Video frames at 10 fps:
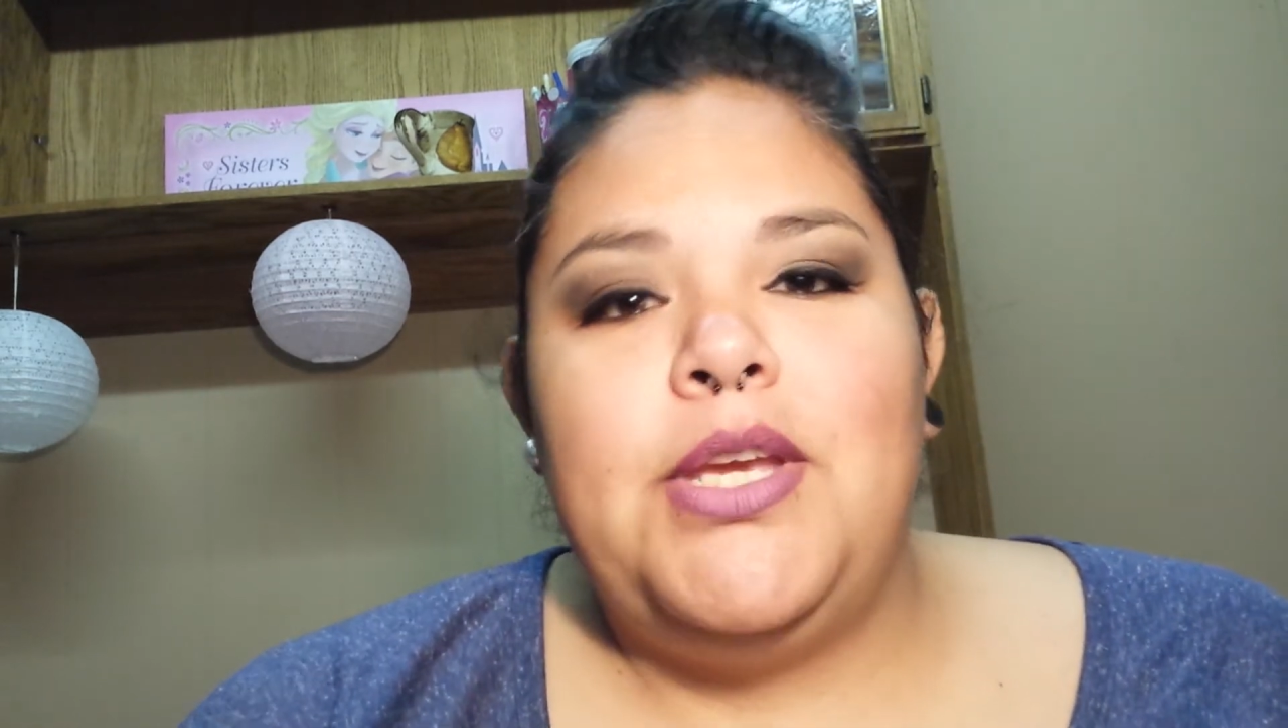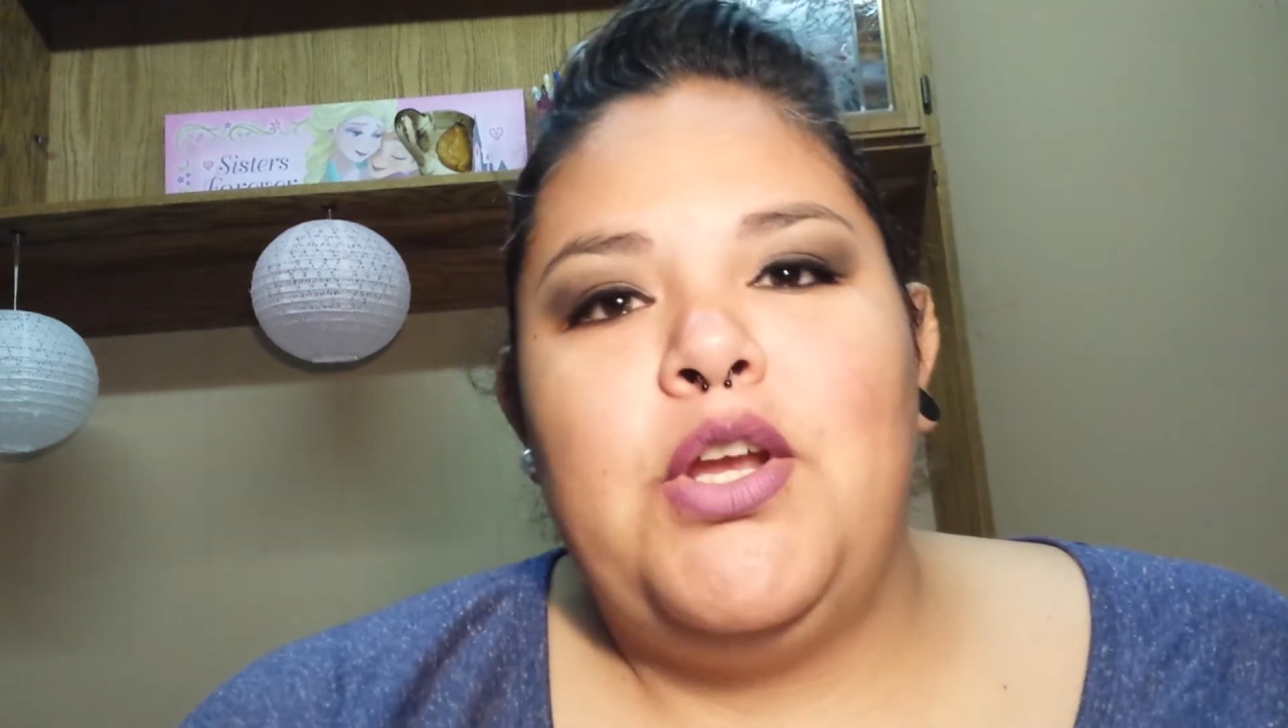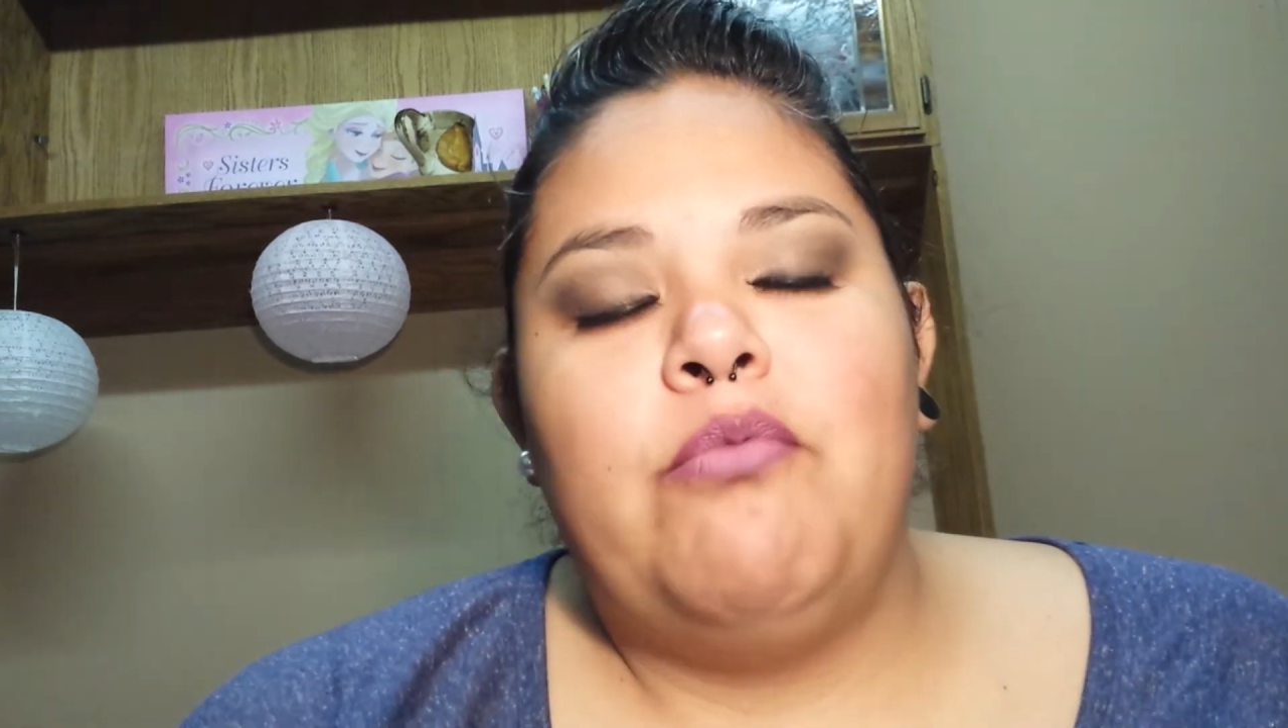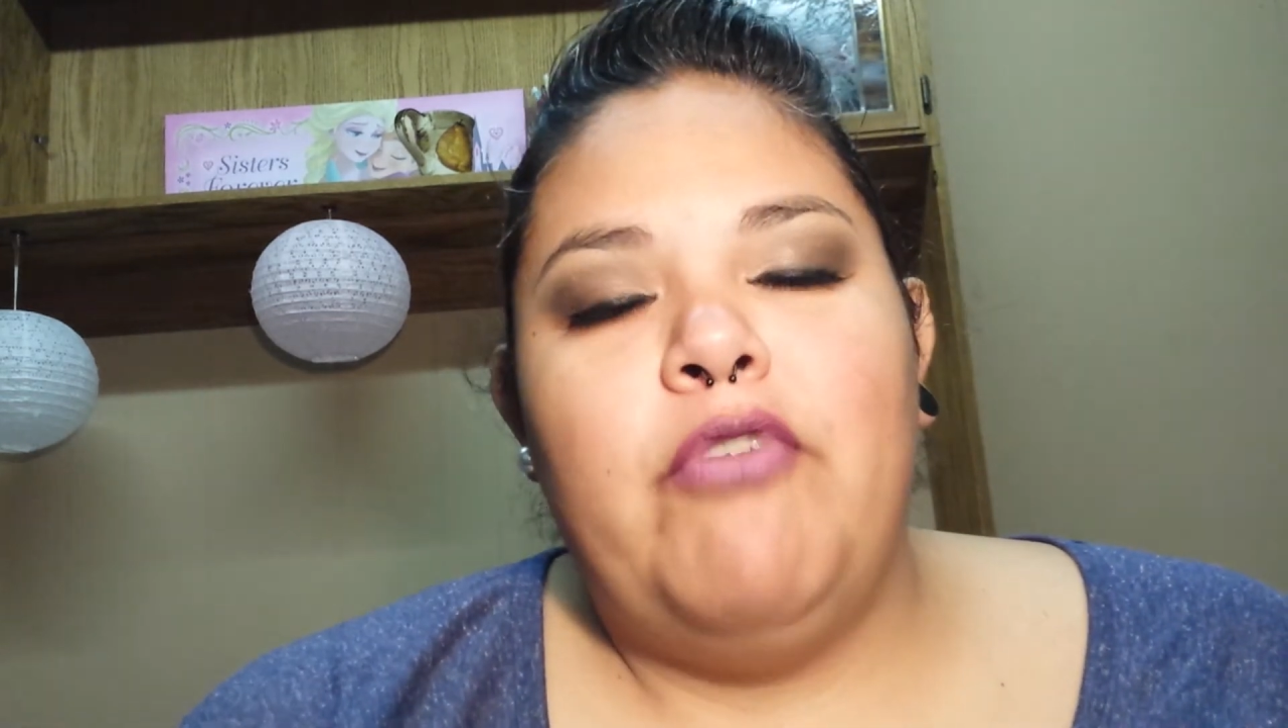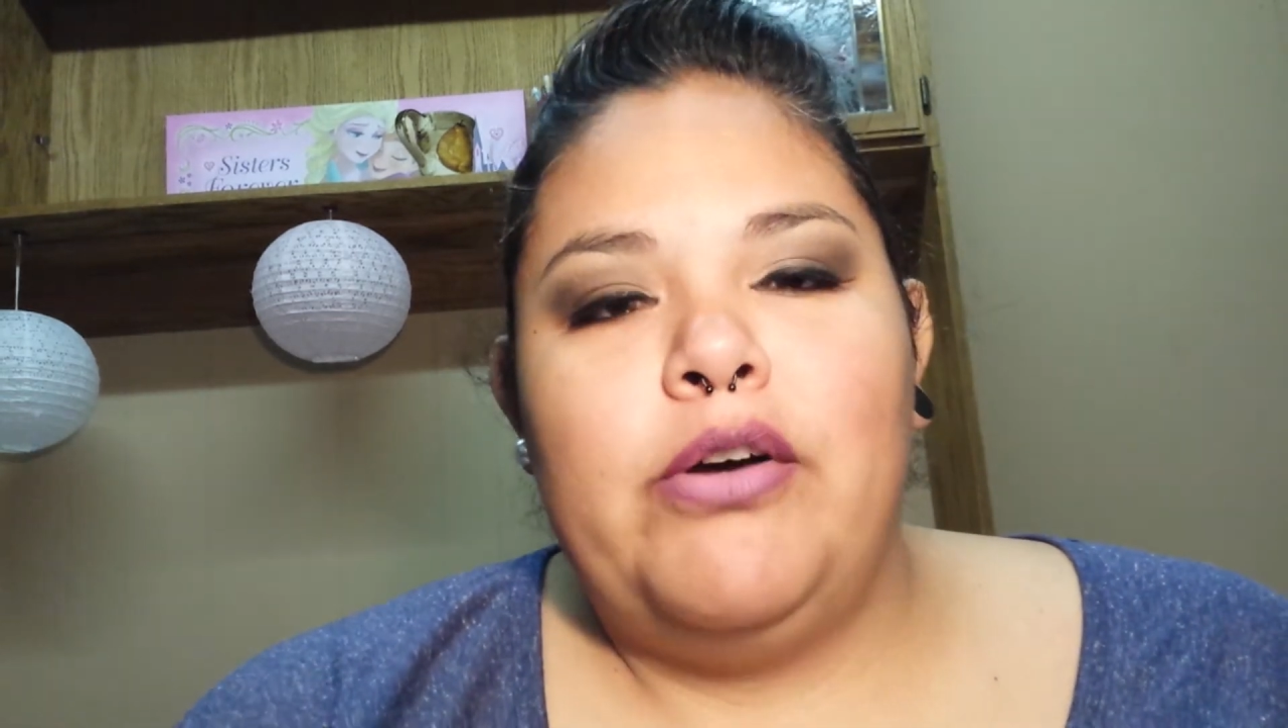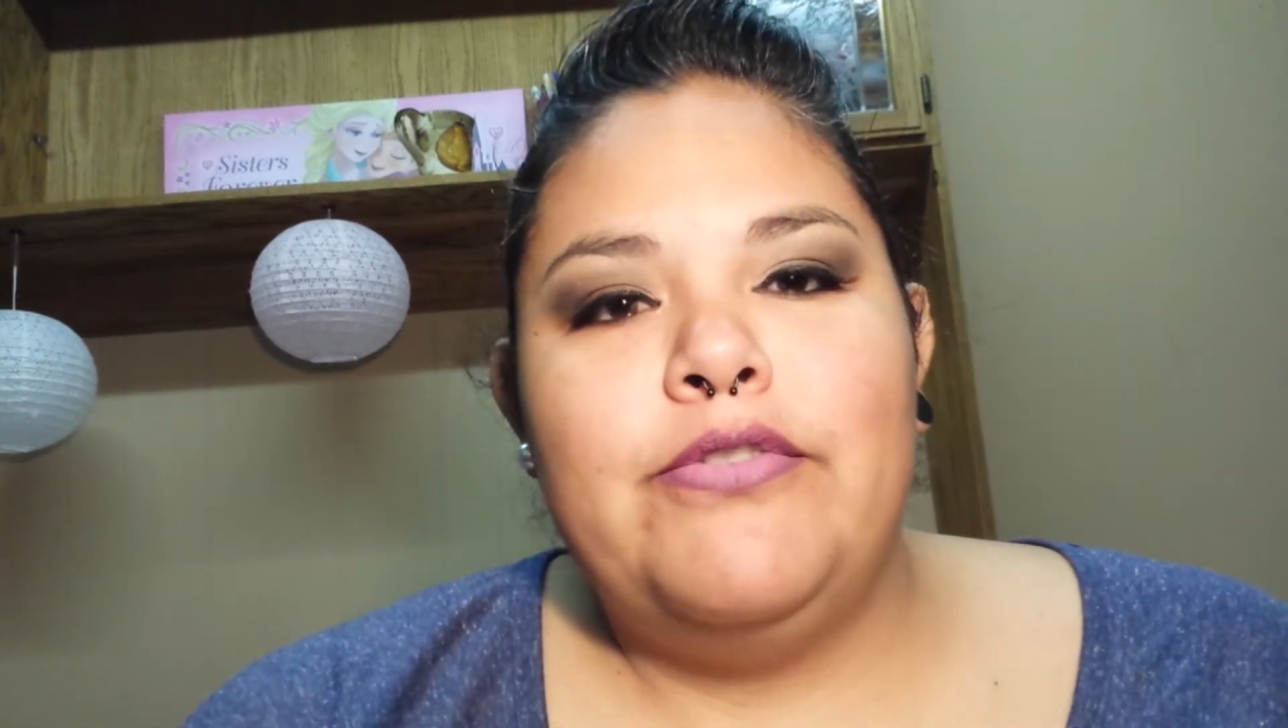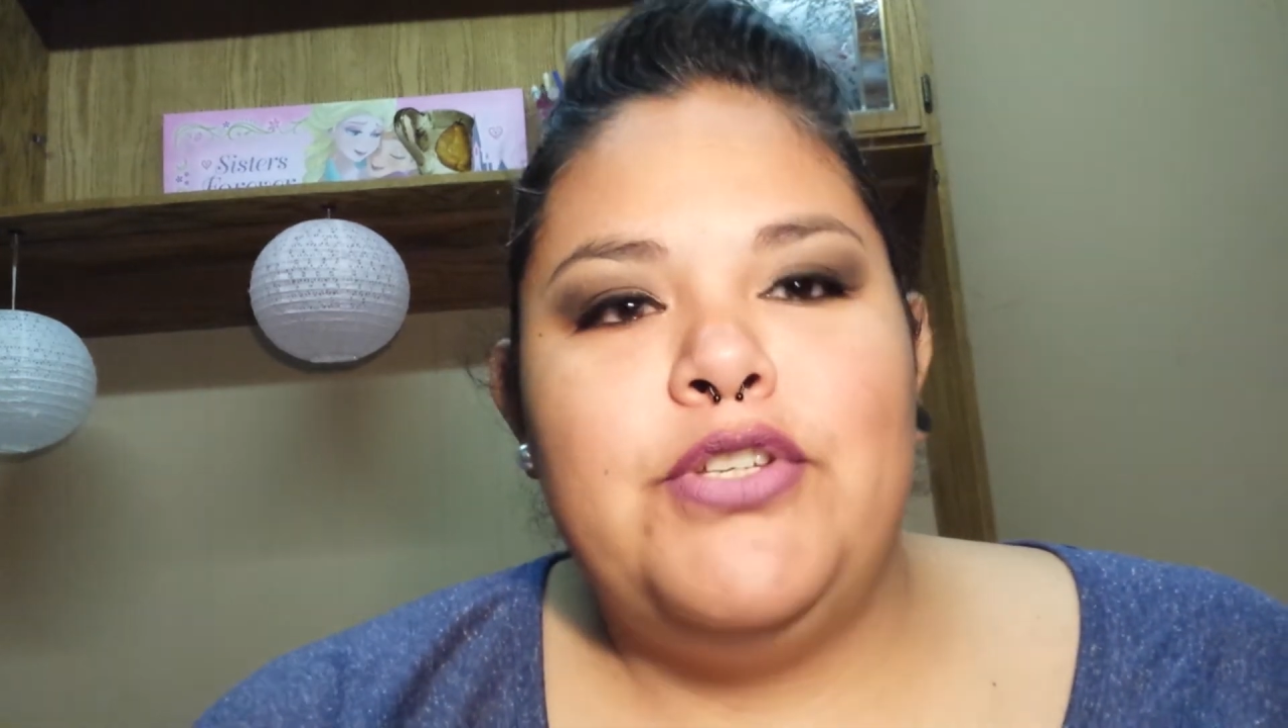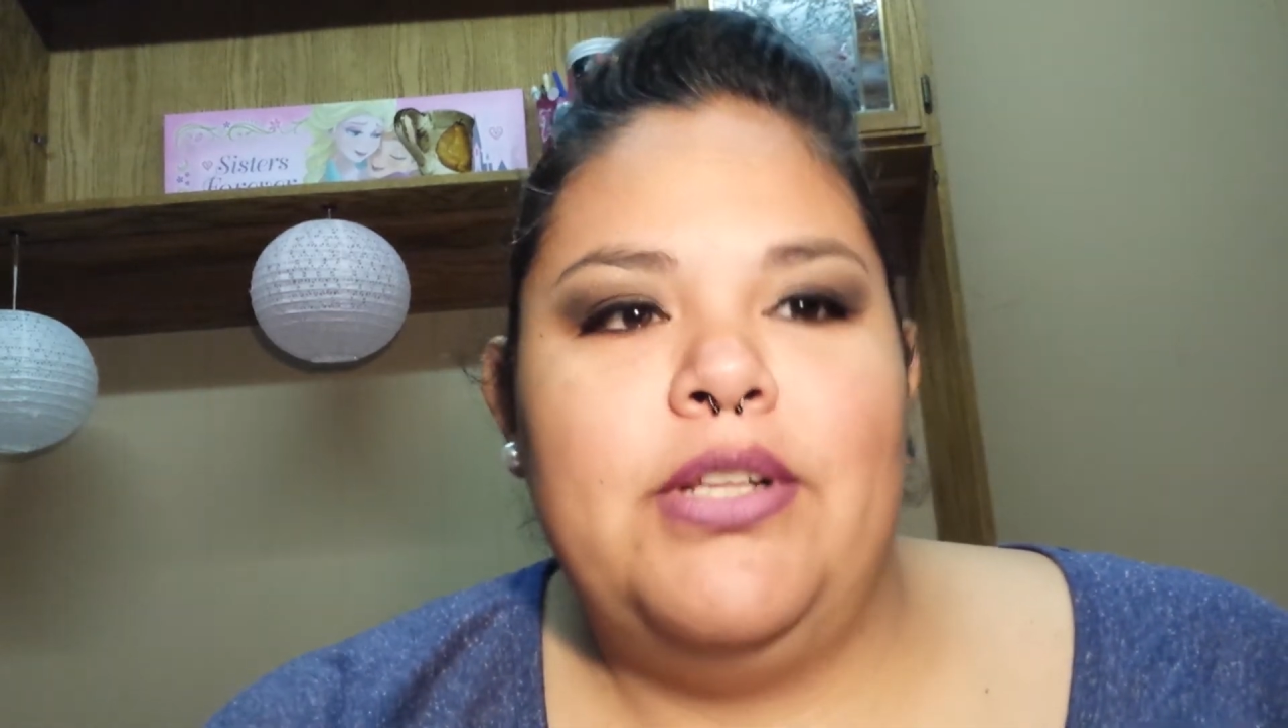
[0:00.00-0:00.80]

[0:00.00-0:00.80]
you know, involves